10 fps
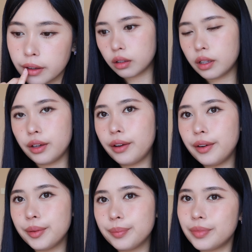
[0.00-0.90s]
And there you
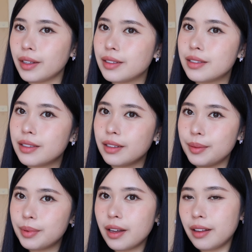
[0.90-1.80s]
go. That's the
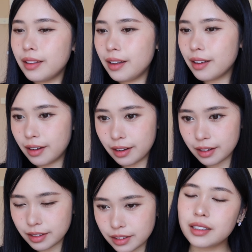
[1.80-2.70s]
lip color
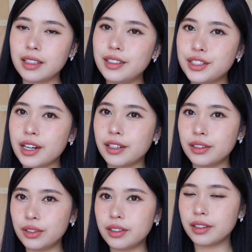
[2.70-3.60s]
and the entire look.